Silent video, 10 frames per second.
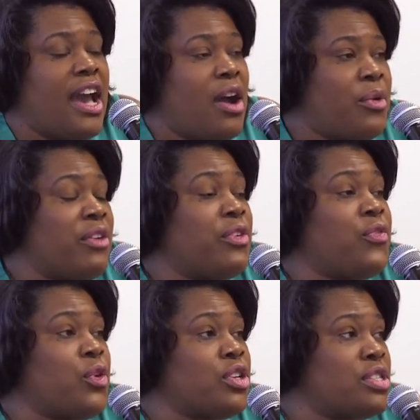However,
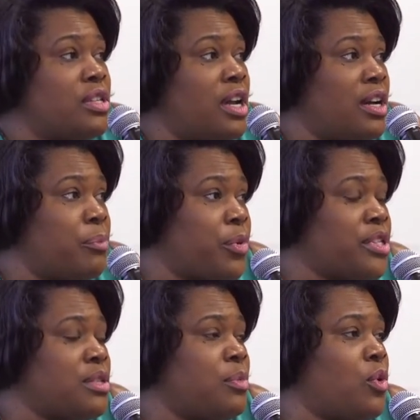for a
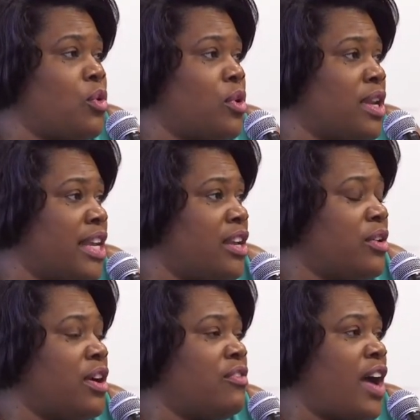principal or
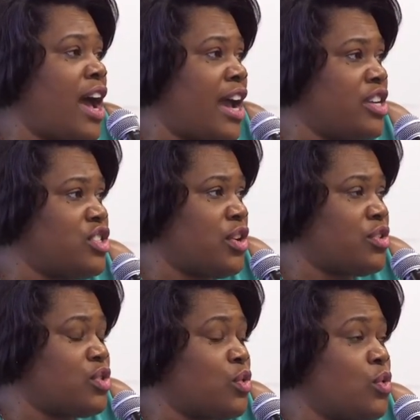leader of a high
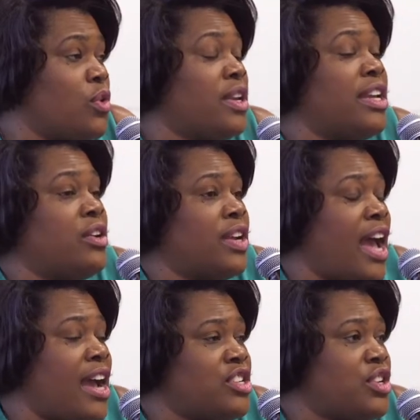churn school or leader in a
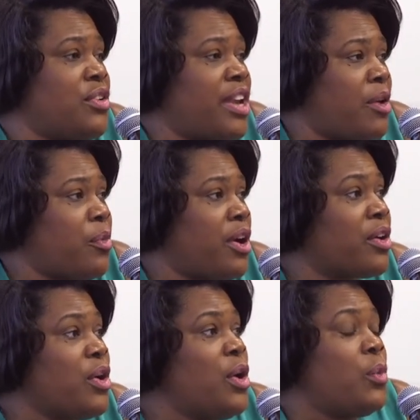high churn
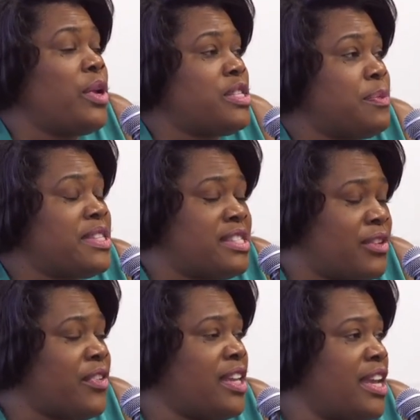network, we
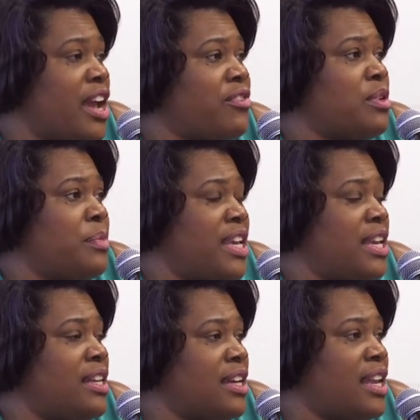specifically have to
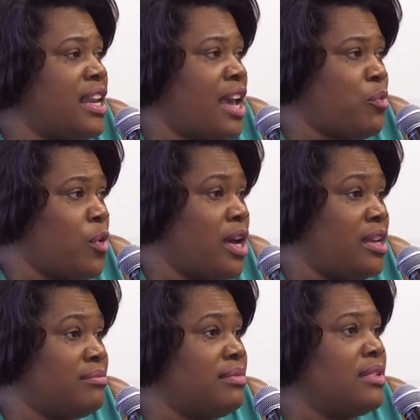begin looking at what?
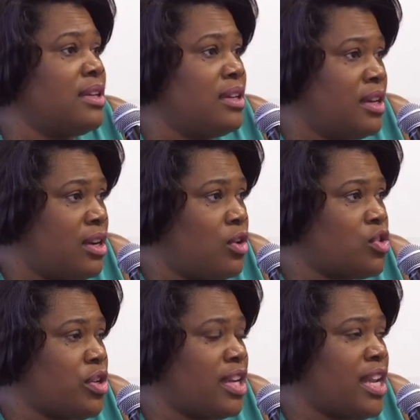
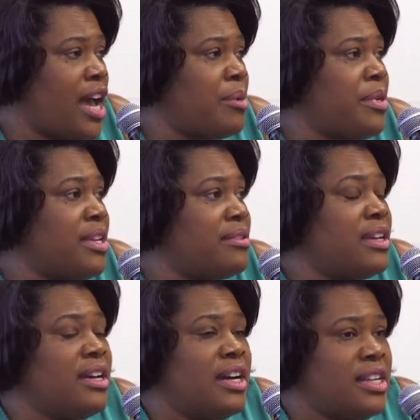Culture and climate,
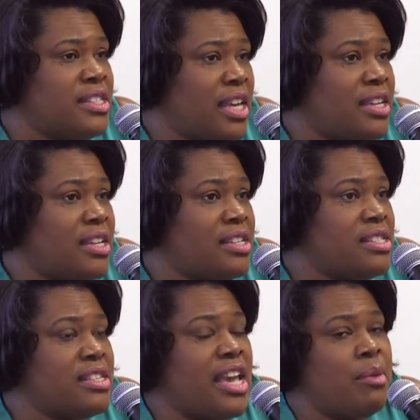
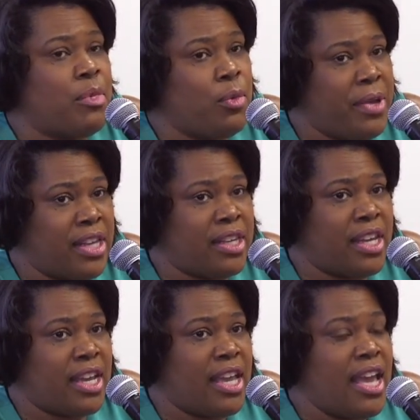attendance, and
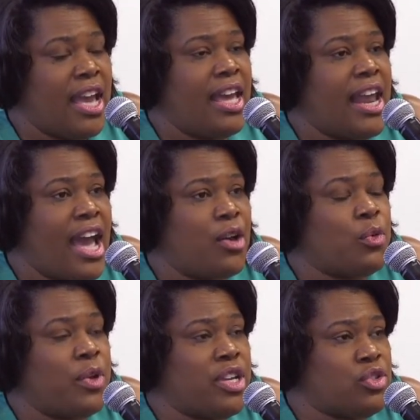mobility. And how do
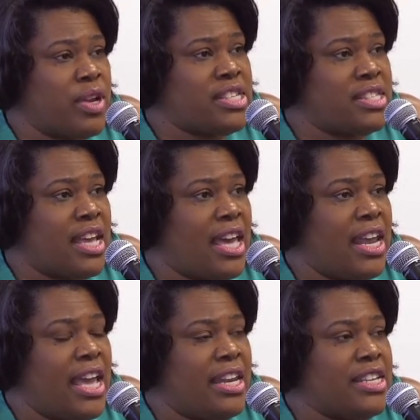we address that?
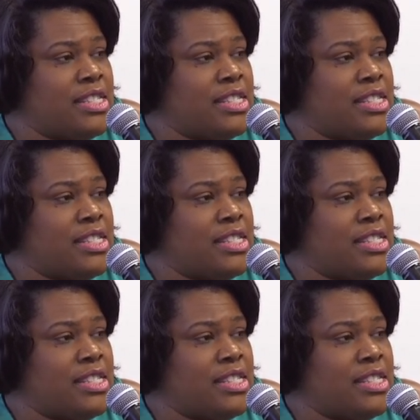And it